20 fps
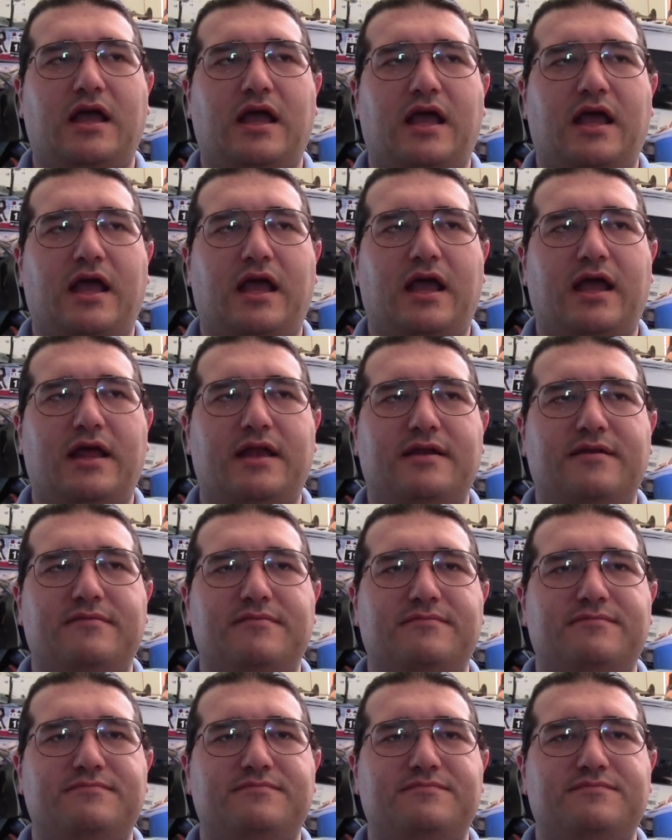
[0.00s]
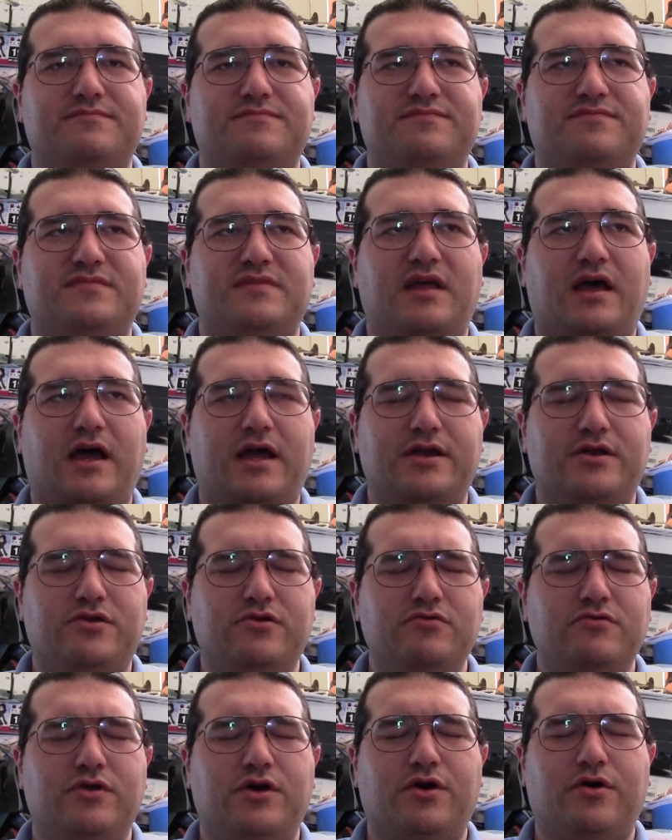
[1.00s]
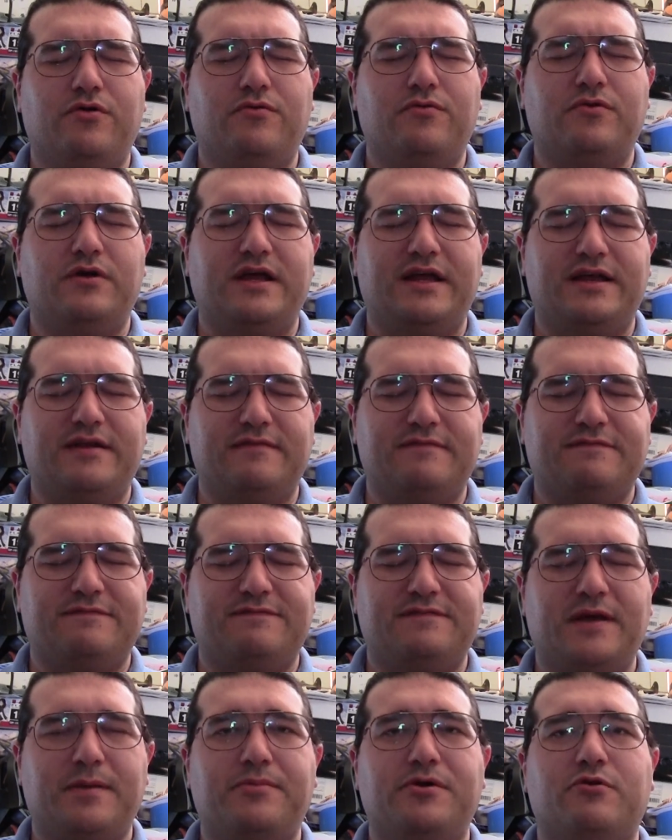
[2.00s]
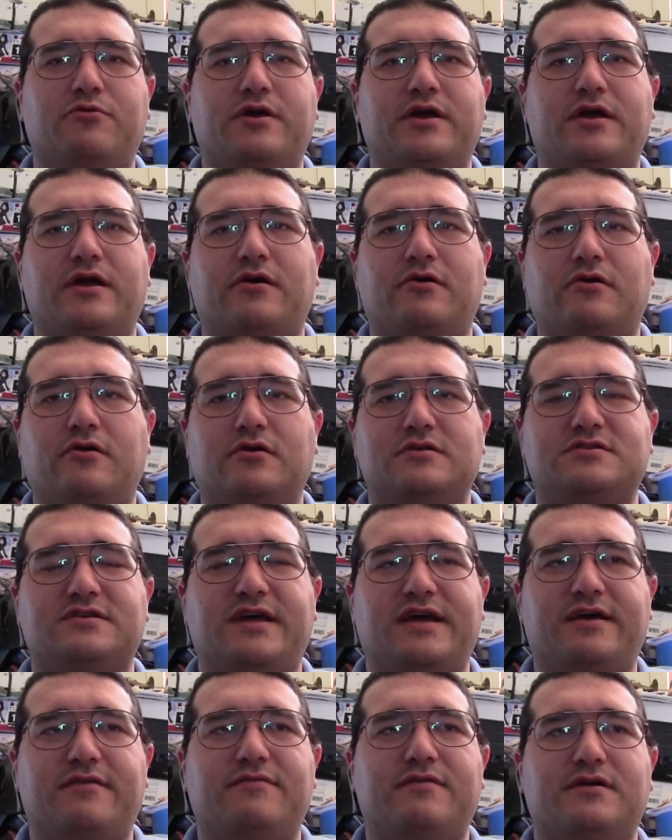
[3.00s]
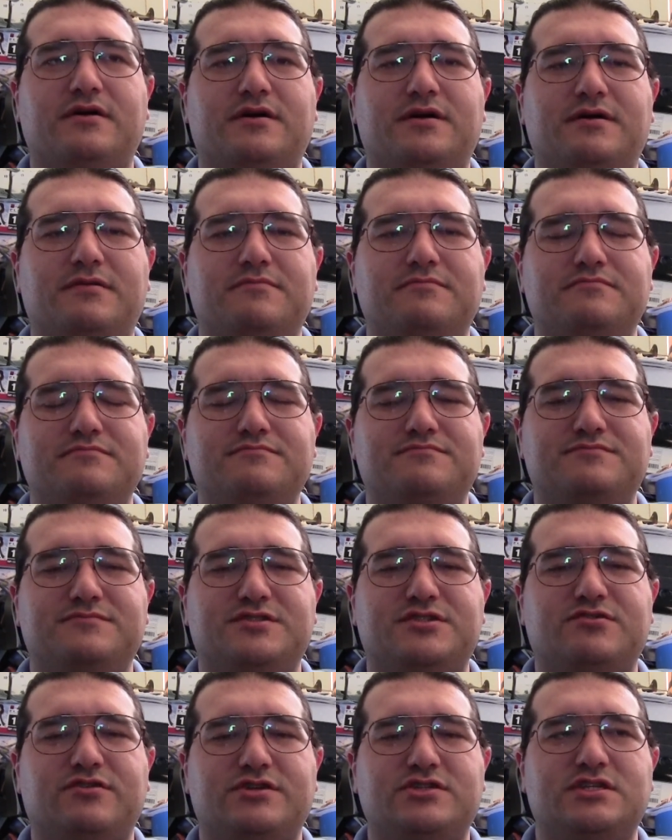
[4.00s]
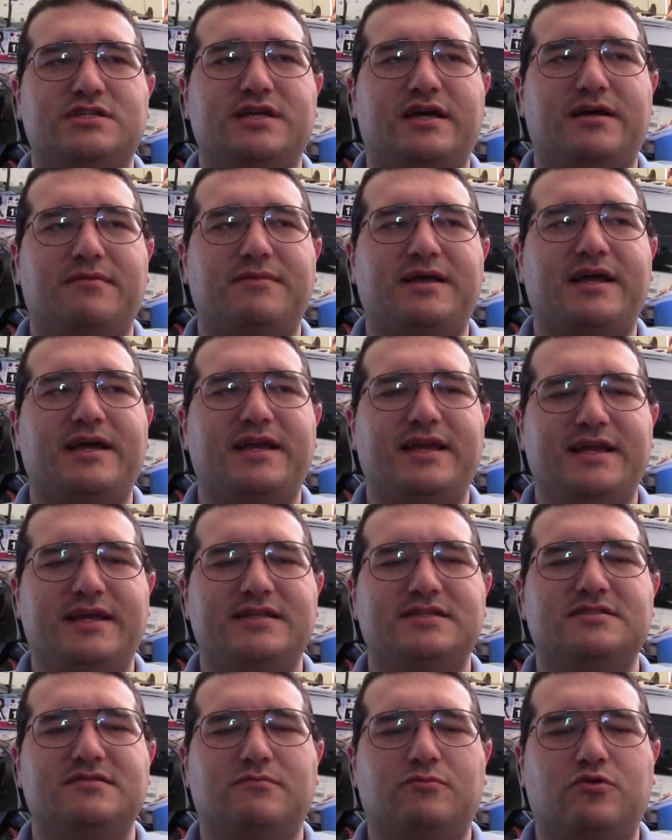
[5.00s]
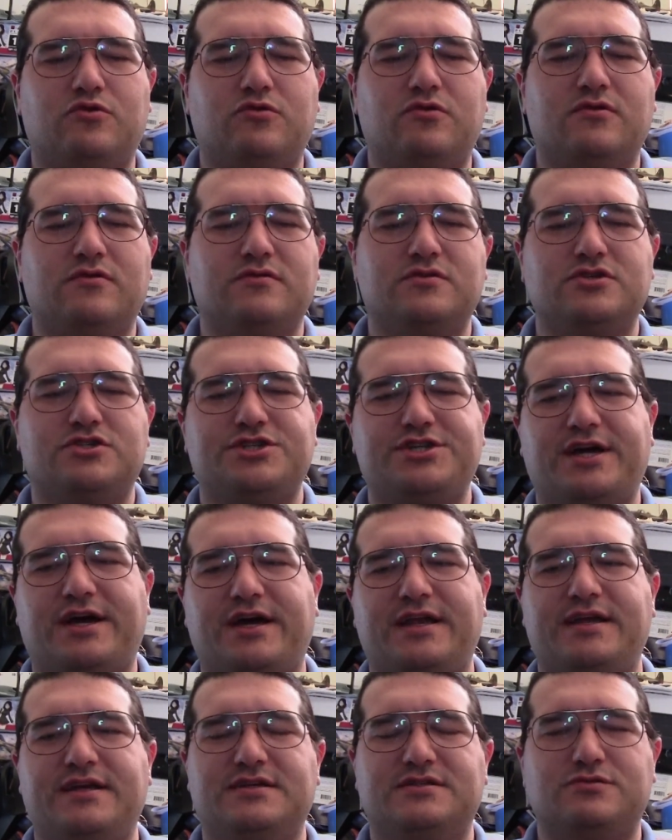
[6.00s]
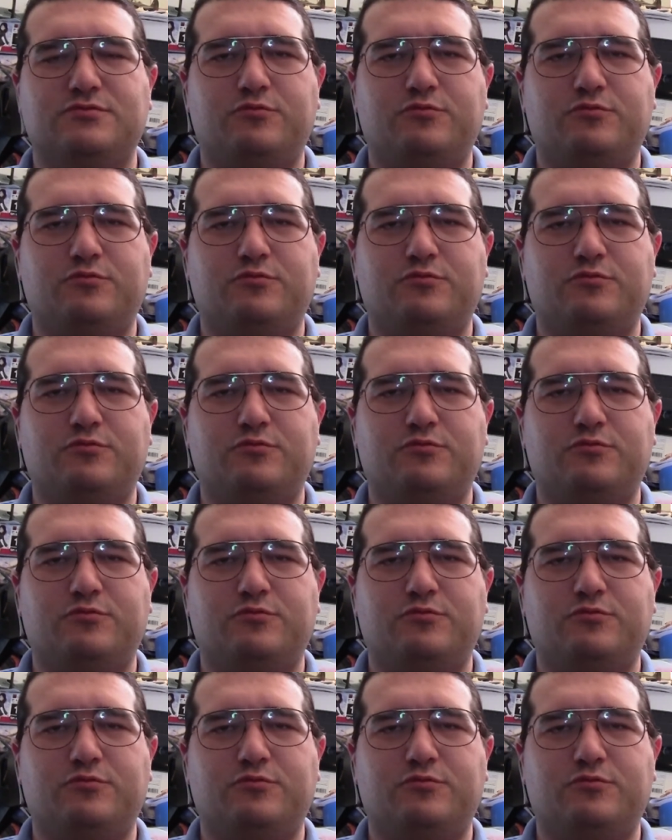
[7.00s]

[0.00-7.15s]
And I do know in February I'll also have a stretch of time that I can get some more shot as